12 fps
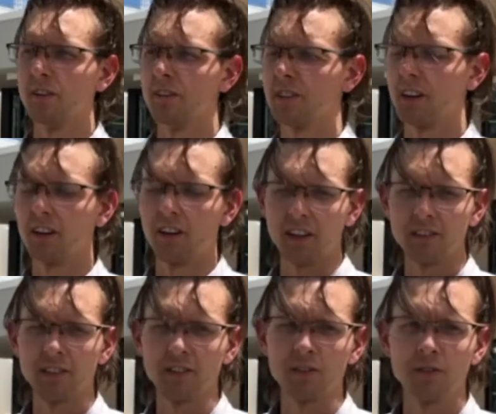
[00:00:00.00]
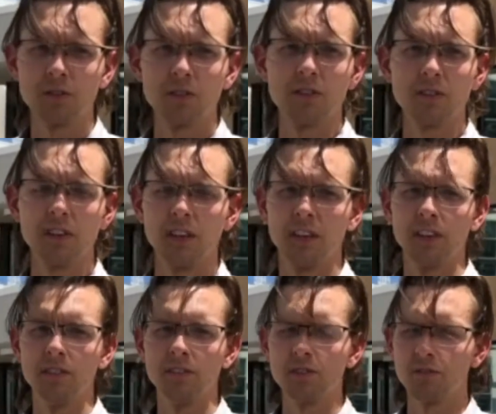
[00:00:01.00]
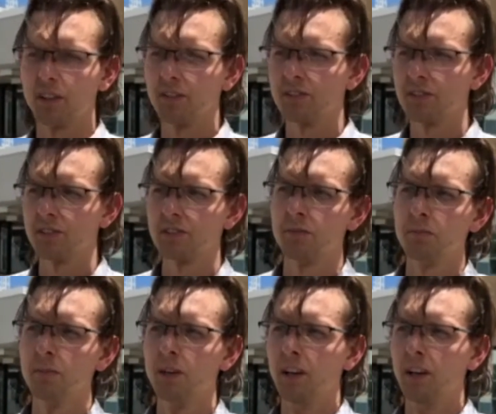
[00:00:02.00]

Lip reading: entire access control and surveillance system,